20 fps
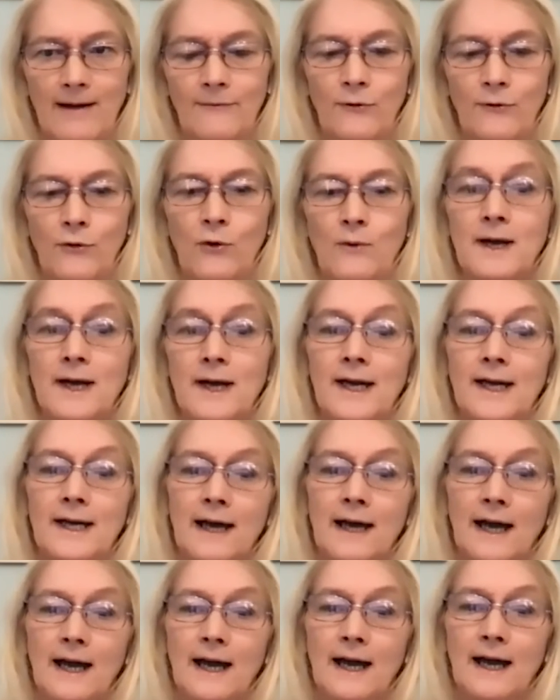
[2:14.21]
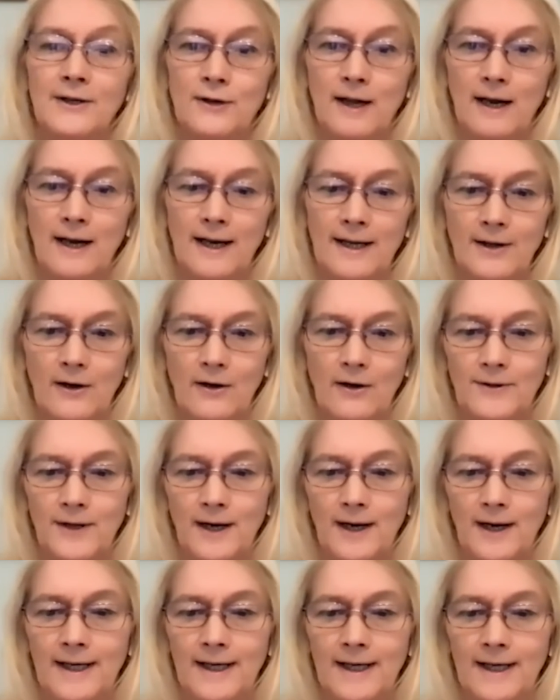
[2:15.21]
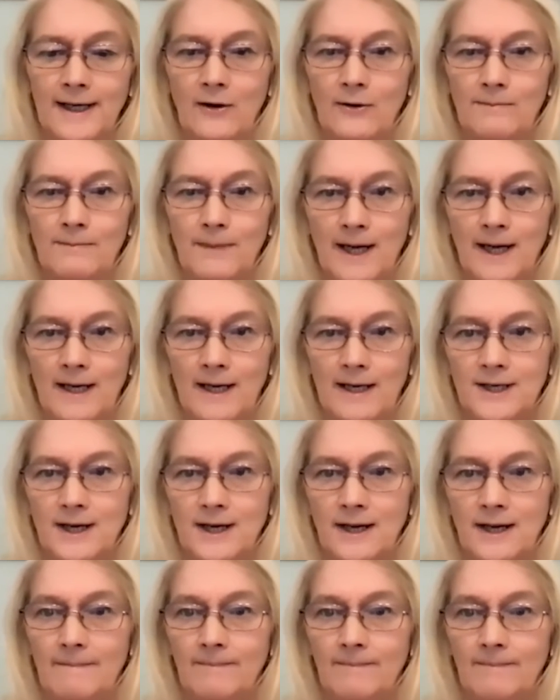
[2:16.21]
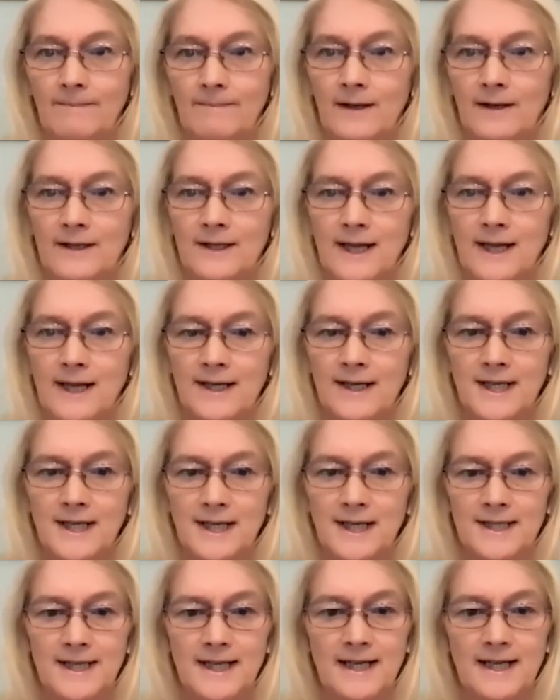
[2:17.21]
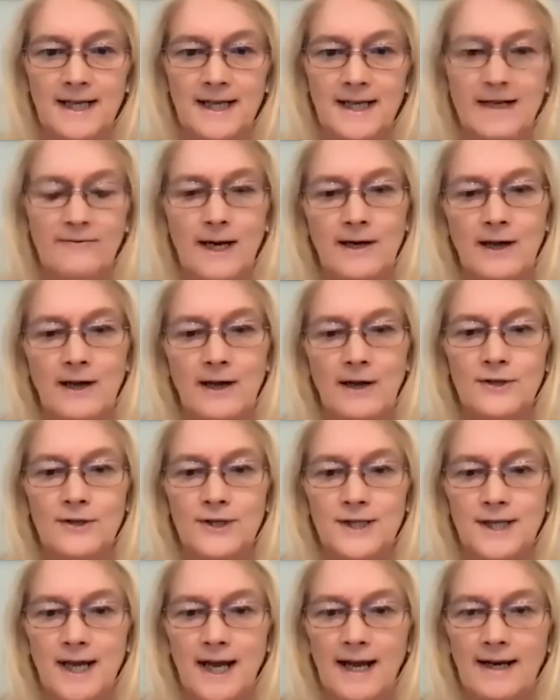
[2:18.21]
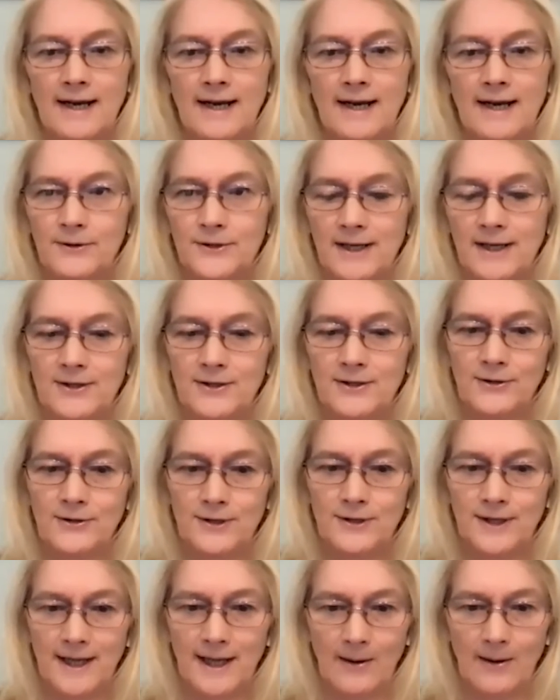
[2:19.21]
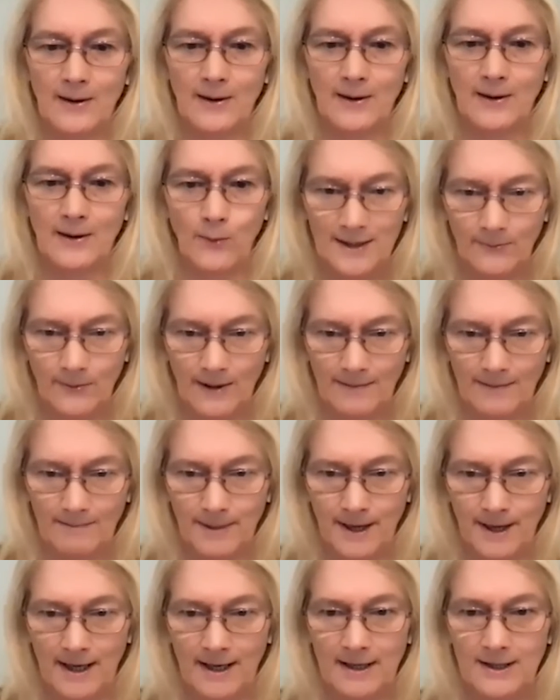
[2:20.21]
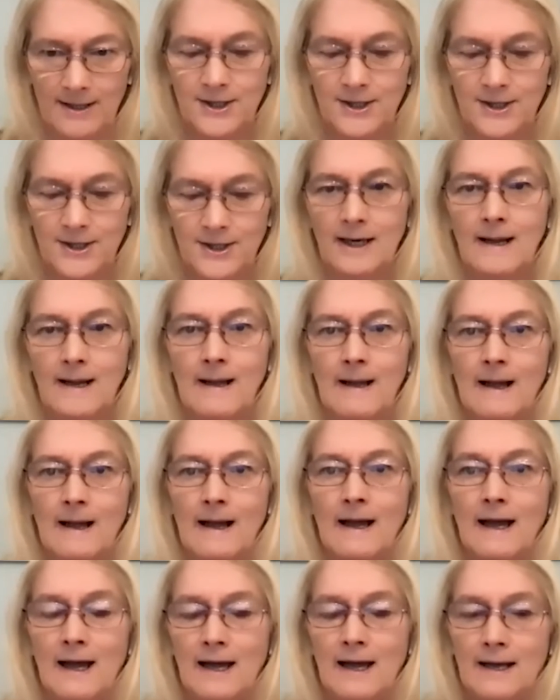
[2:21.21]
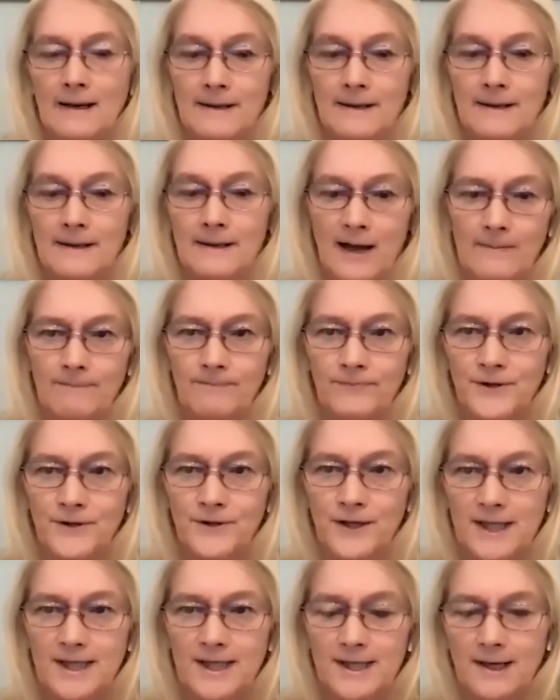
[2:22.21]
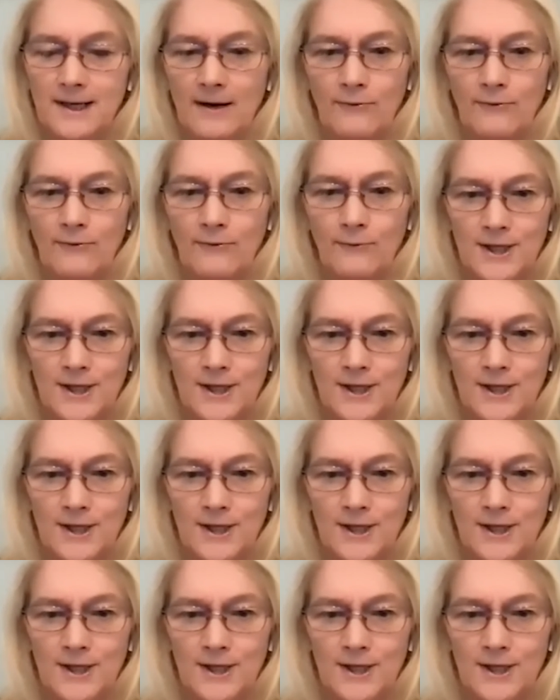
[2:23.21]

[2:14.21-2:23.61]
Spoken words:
platform, and you can click on the link on page 16 of my notes, and it'll take you through to their web page. Now, this